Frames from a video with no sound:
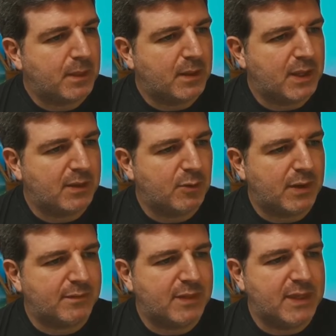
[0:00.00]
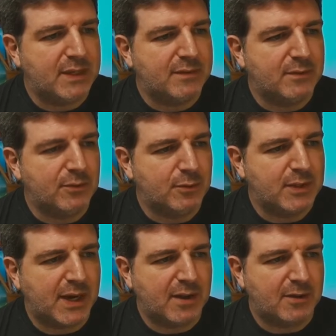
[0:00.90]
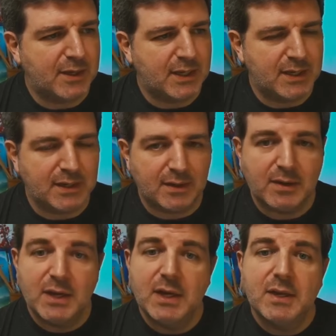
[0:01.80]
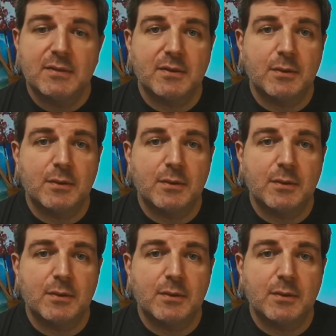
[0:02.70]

And you have this new dialog here. So